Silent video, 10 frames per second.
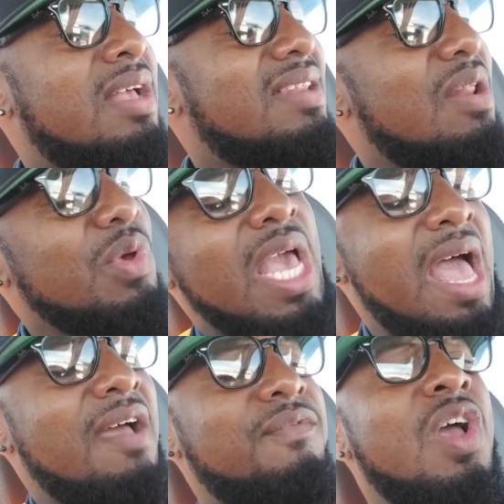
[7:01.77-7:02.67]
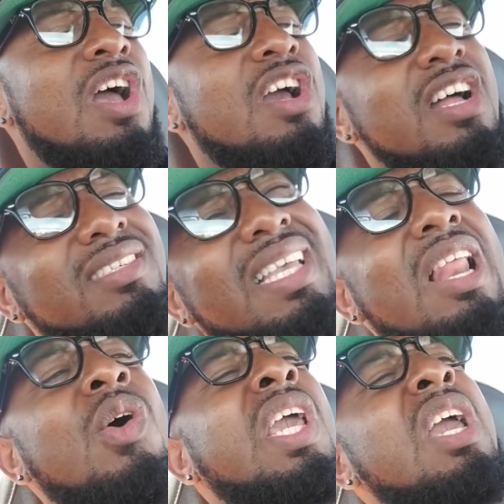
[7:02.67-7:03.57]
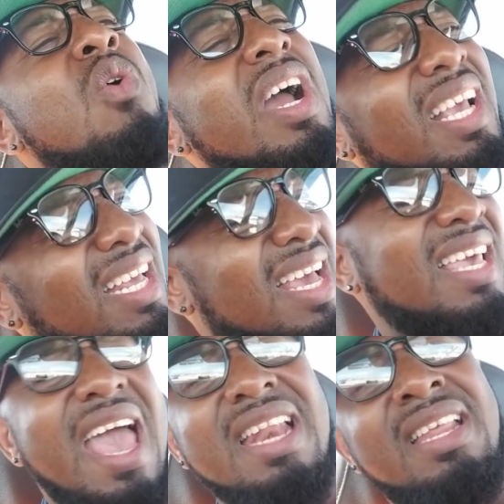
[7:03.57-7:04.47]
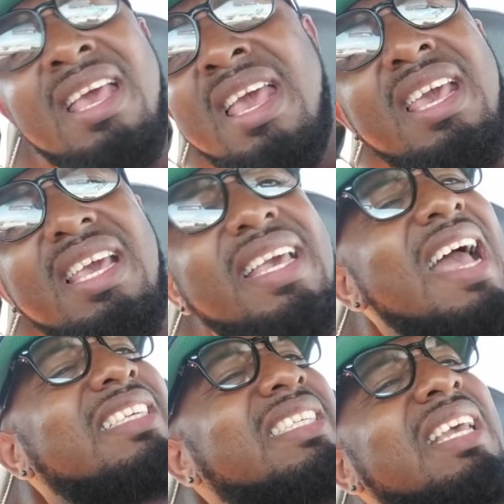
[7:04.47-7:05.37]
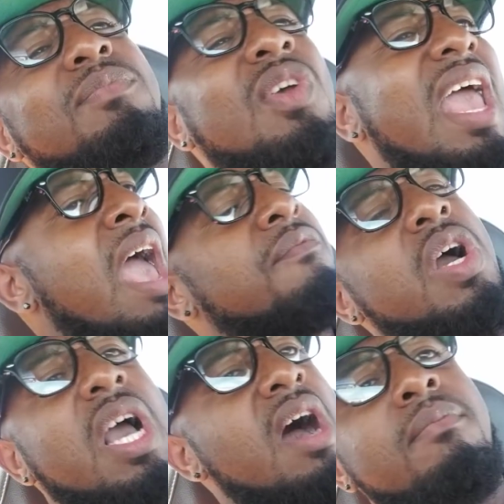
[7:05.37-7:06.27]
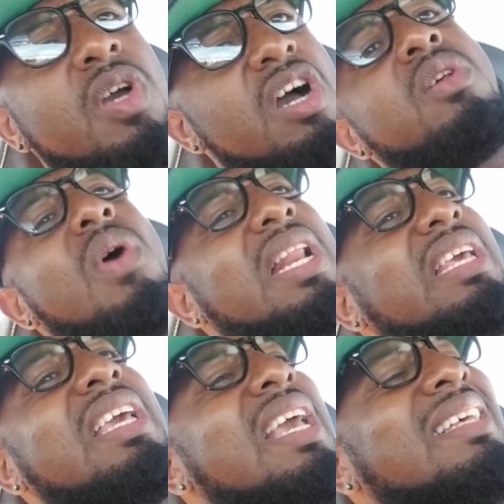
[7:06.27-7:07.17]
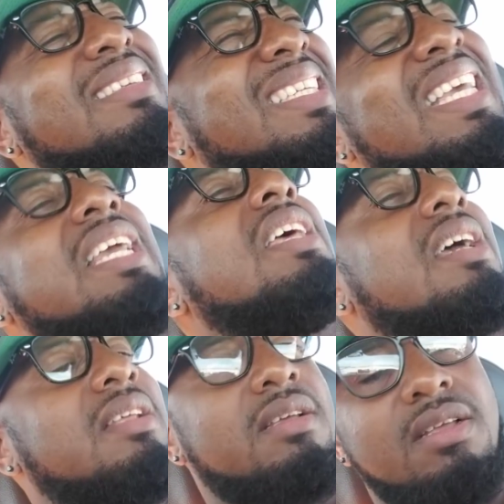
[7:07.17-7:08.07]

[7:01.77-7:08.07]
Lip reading: Then we have Gonzalo Higuain again. He can't seem to ever come good when he is needed.